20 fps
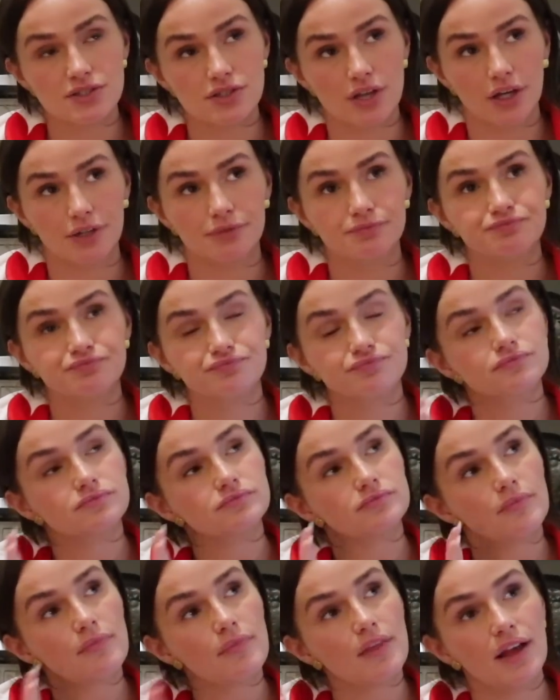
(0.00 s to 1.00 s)
So
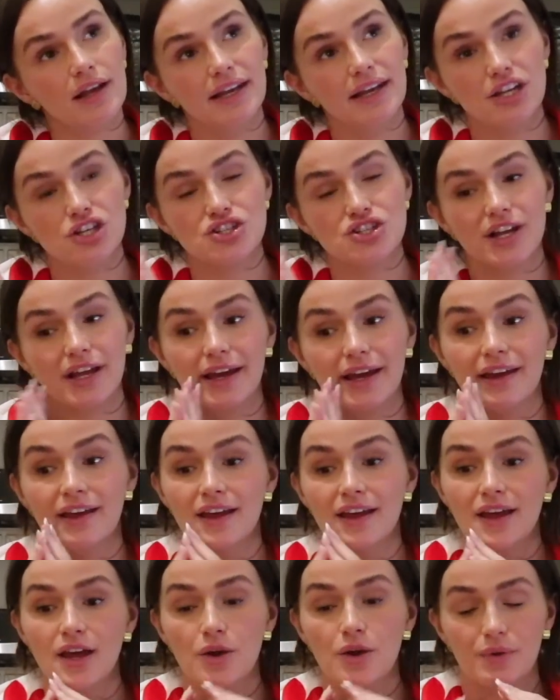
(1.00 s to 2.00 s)

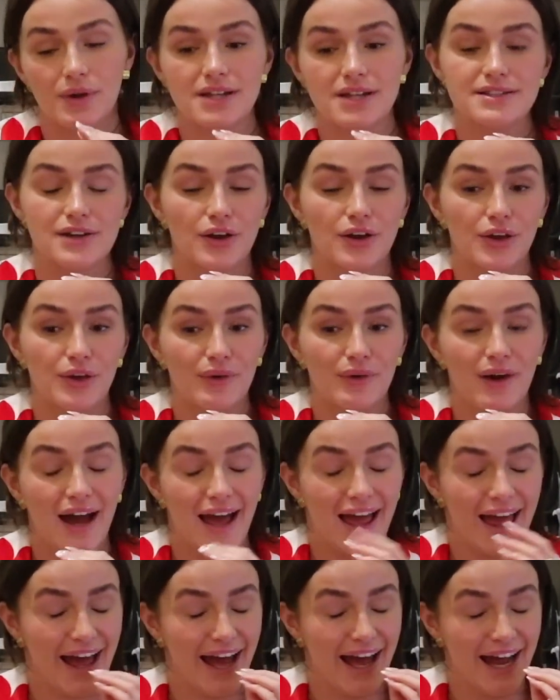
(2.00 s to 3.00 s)
literally, when I tell you I
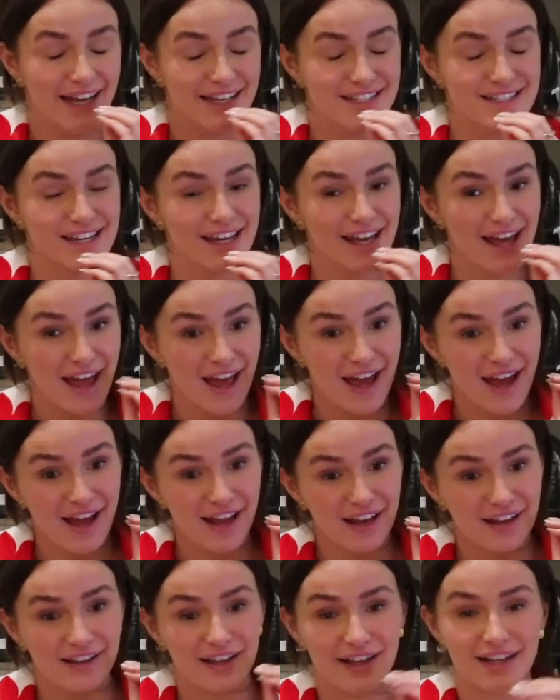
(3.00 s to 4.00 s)
had
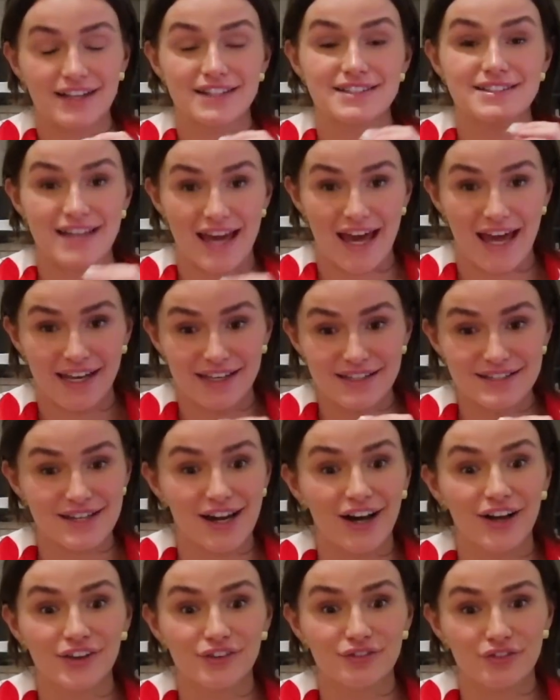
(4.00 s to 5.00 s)
like 10
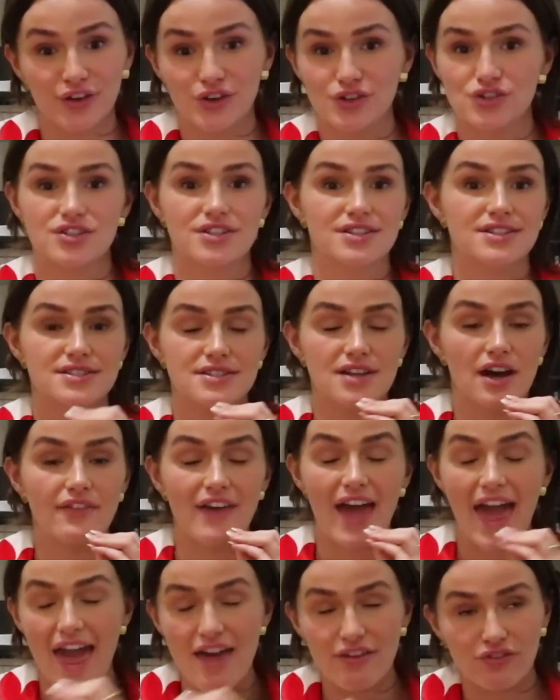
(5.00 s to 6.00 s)
ton of Ocean
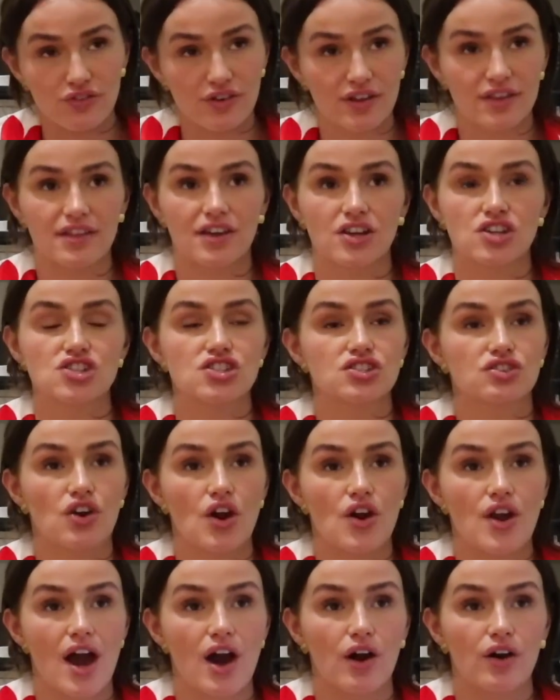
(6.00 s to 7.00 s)
stuff, everything she's
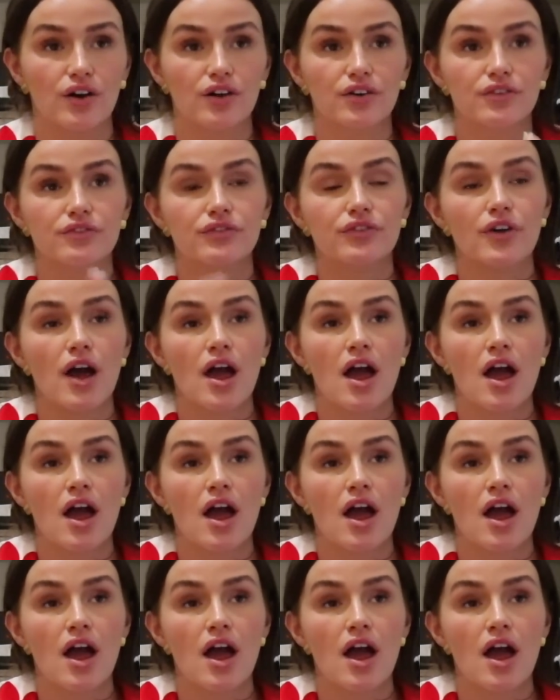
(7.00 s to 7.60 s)
grown out of